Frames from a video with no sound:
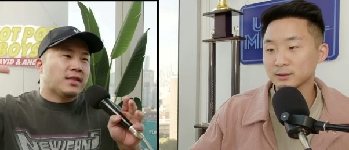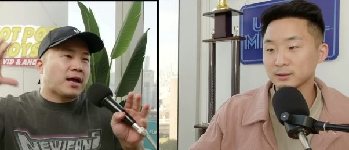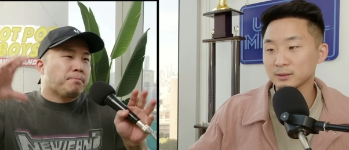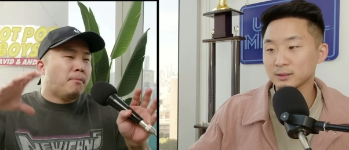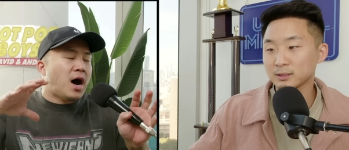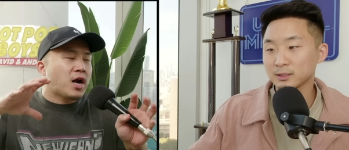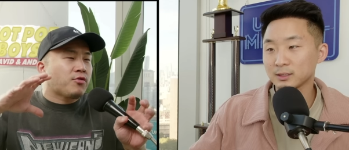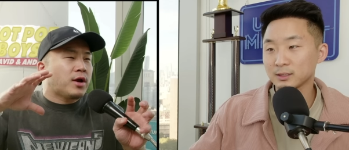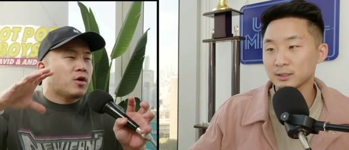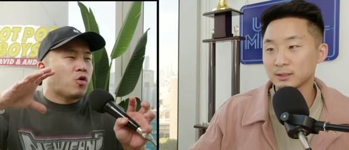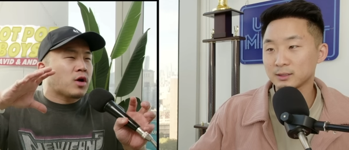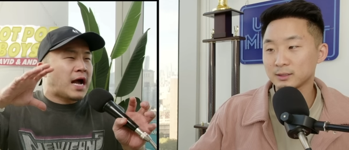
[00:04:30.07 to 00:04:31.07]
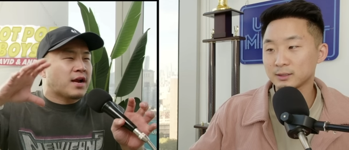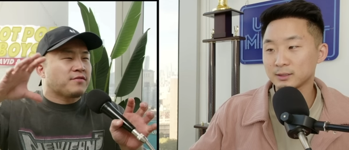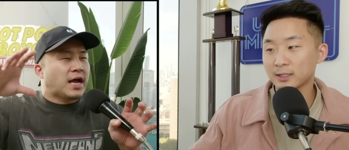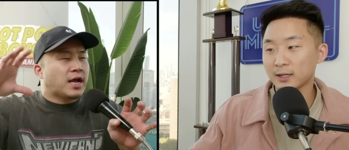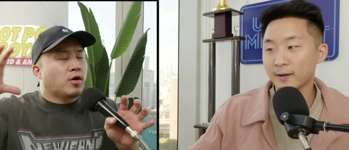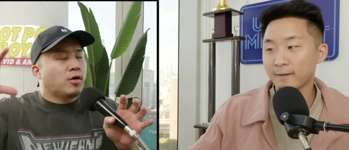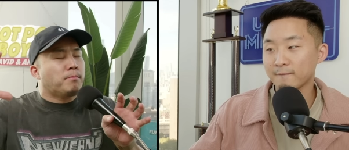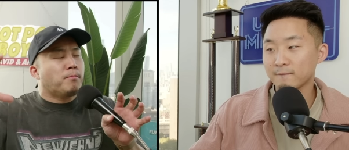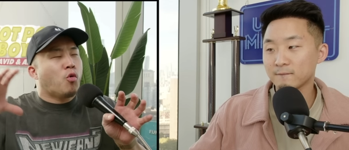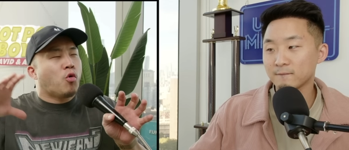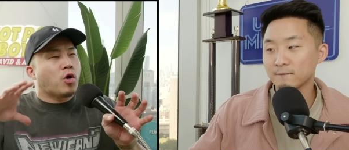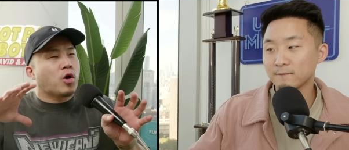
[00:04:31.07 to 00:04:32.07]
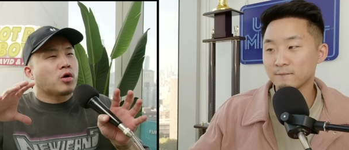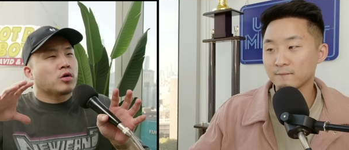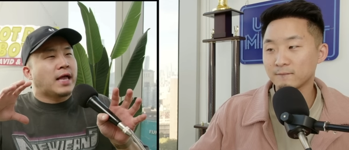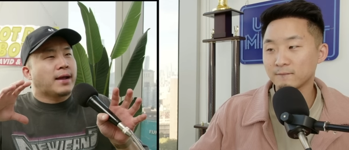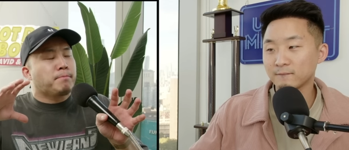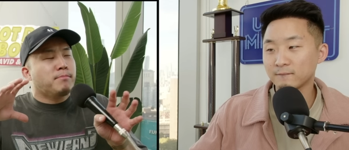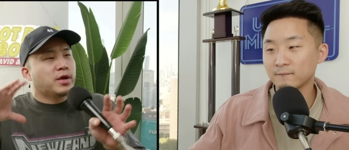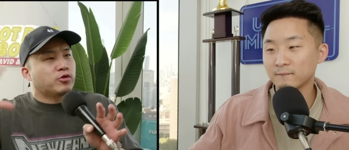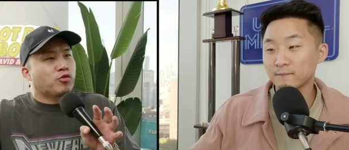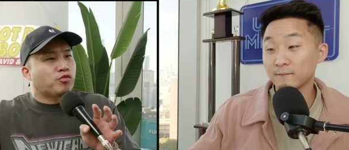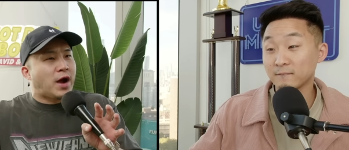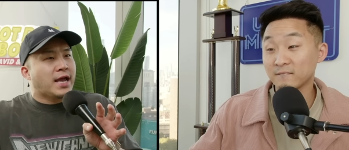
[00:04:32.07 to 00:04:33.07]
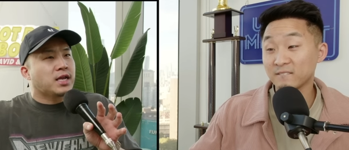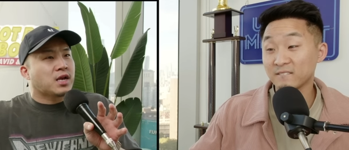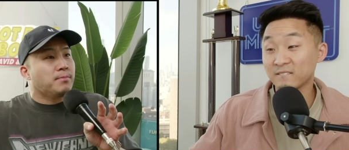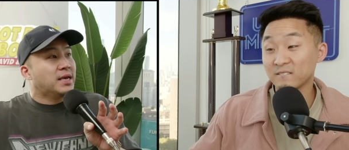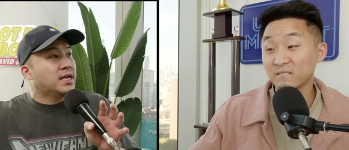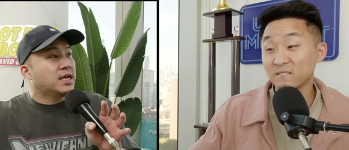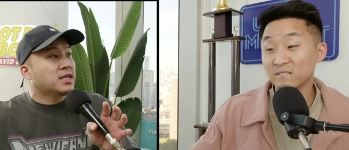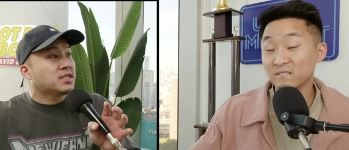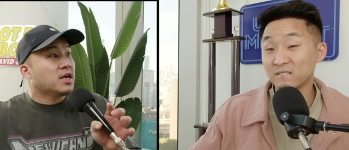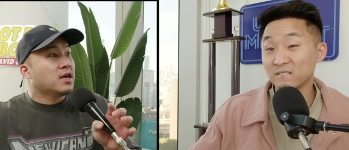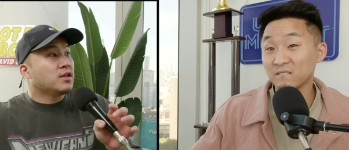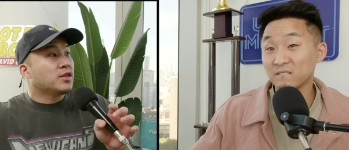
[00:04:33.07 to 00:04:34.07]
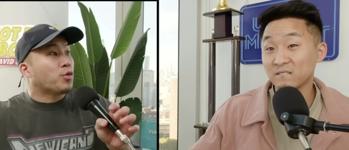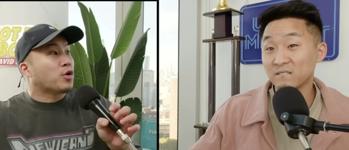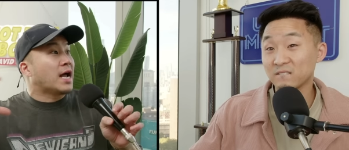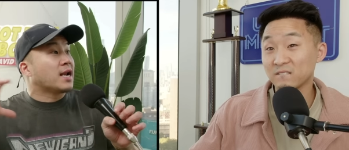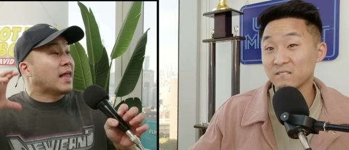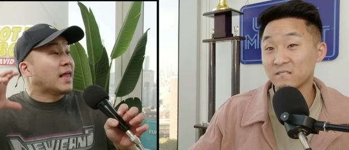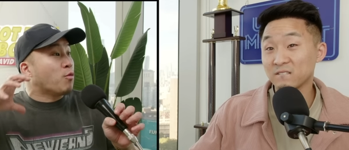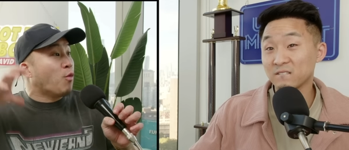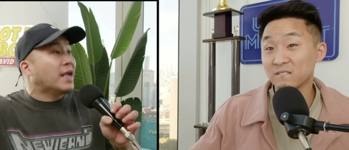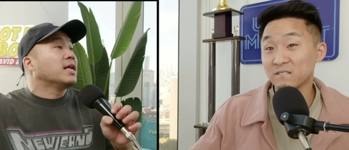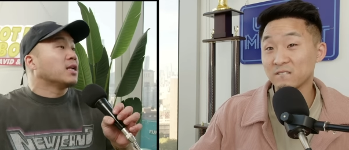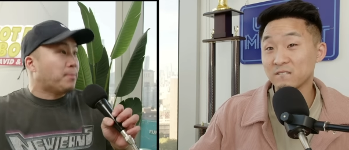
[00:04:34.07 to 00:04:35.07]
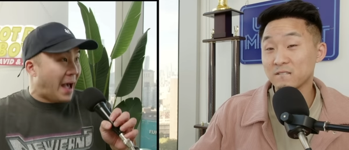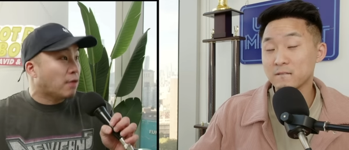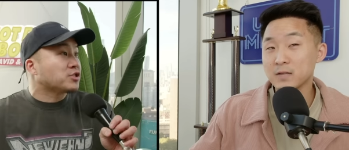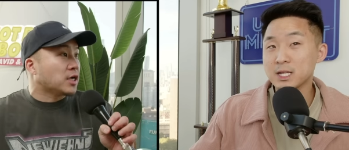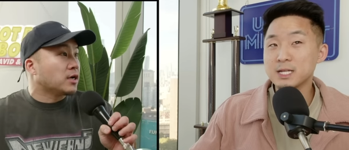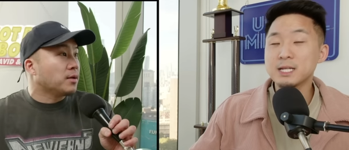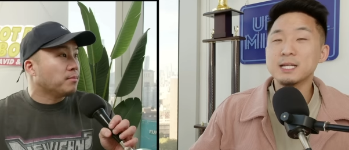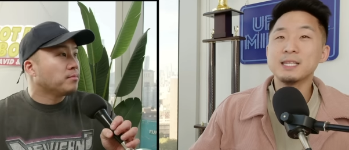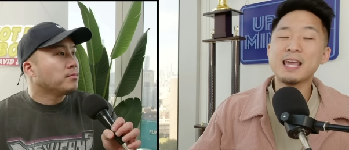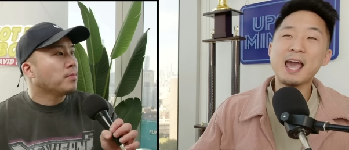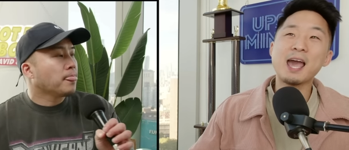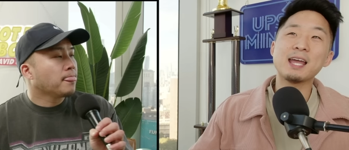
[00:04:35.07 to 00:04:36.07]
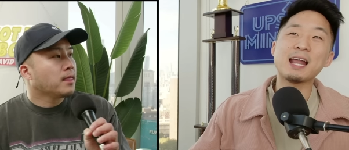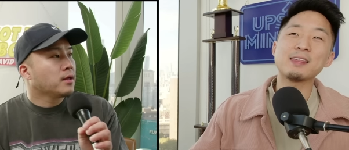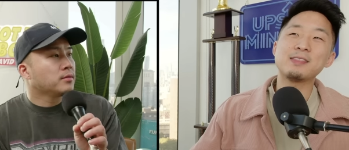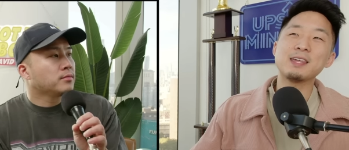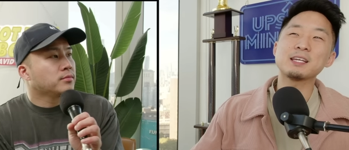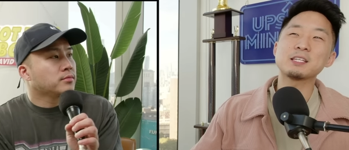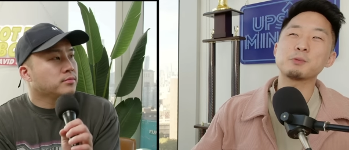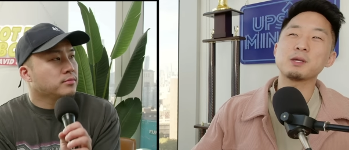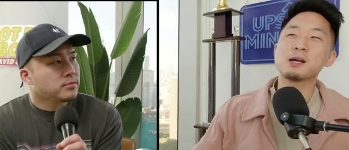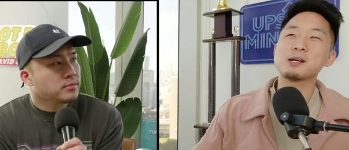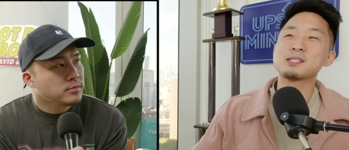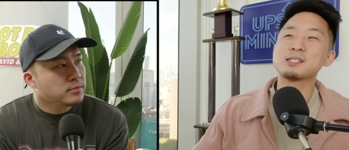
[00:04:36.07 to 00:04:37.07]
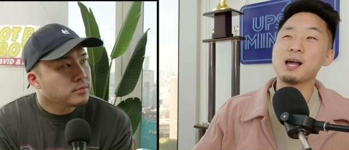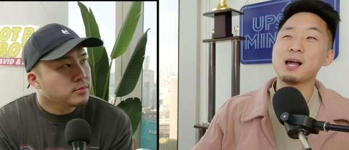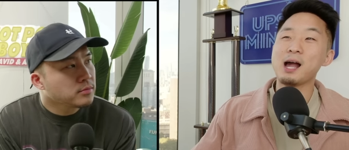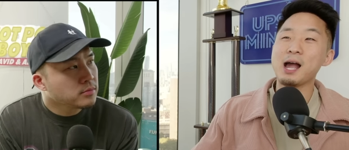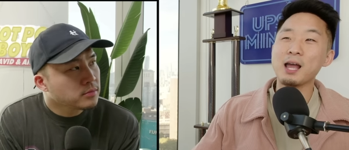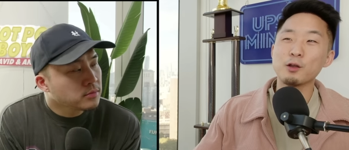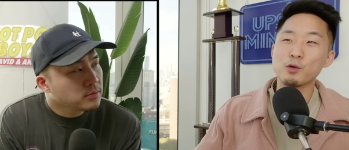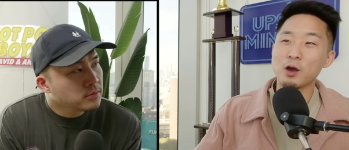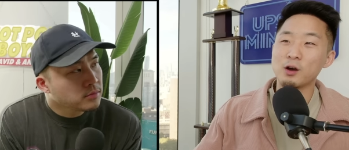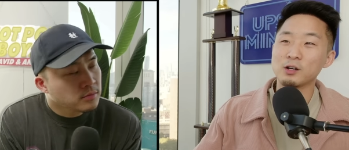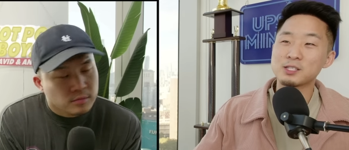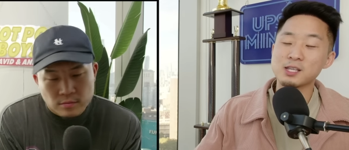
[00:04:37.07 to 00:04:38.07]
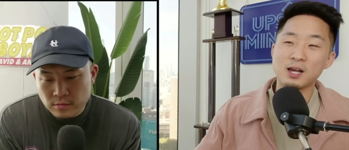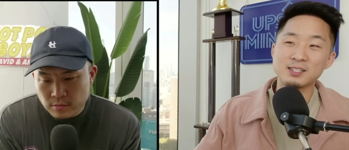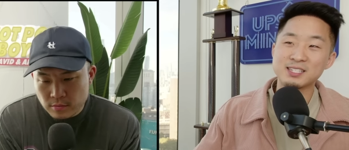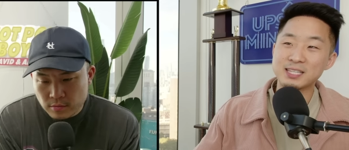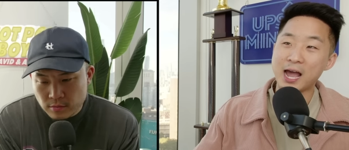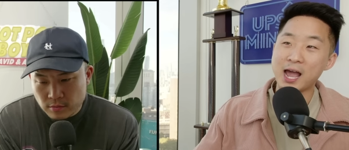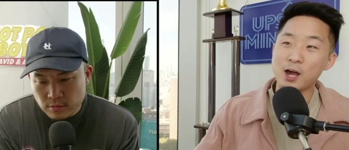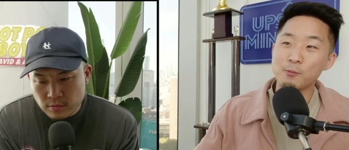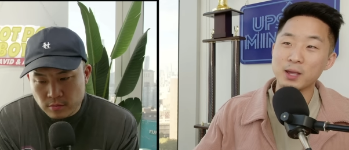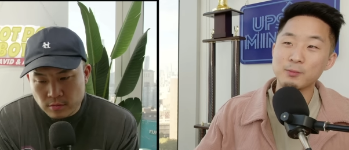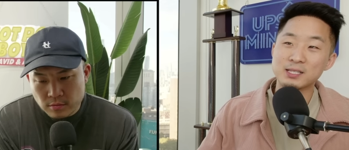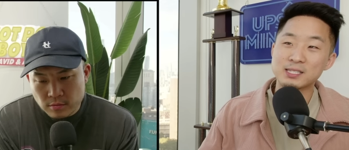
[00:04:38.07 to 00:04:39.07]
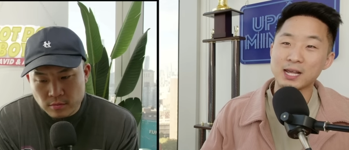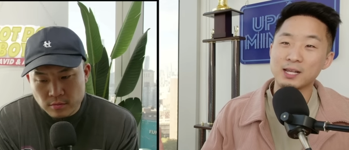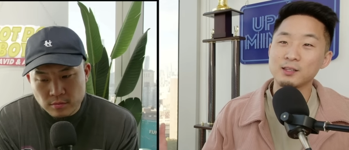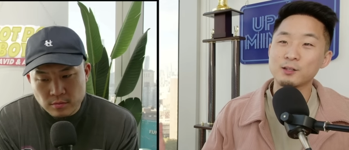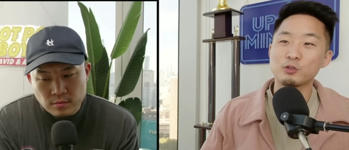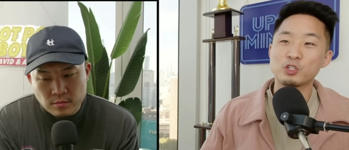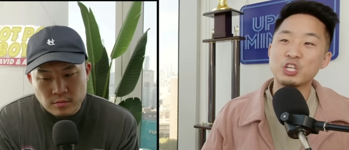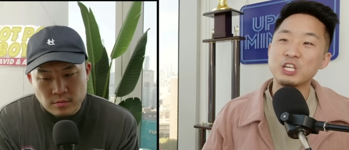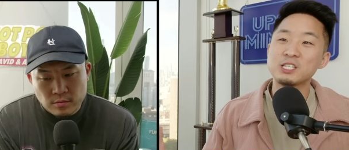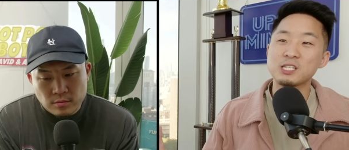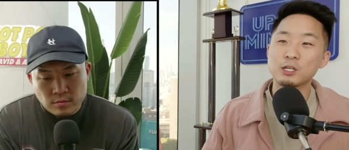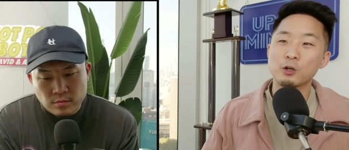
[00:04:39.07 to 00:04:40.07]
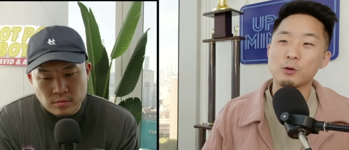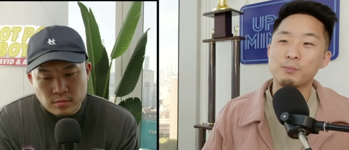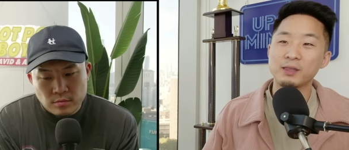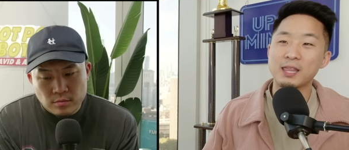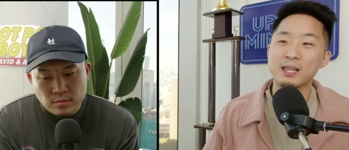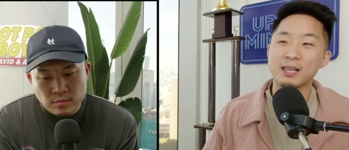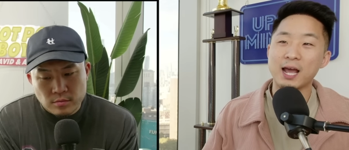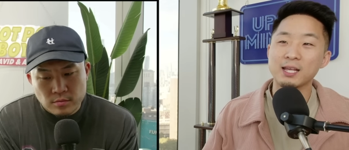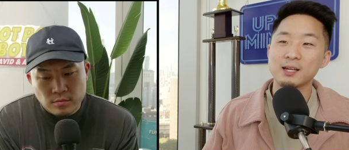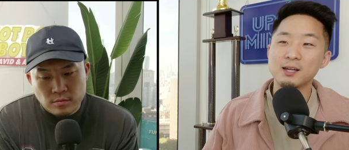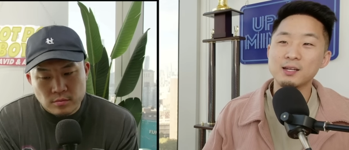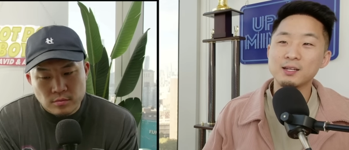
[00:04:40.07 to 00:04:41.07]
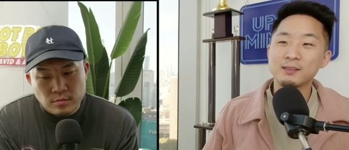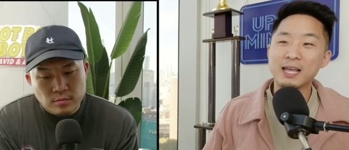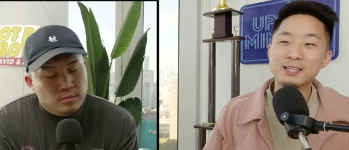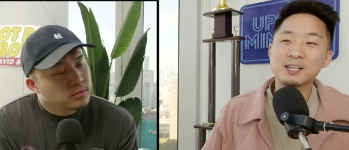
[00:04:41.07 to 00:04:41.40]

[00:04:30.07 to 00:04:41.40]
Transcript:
Speaker 1: like moderate or kind of like more like middle-right comedians, they were kind of like waiting to pounce on him.
Speaker 2: Yeah, and I think it's because... I don't know, Hasan's style, maybe it's like a little cheesier, but then like, that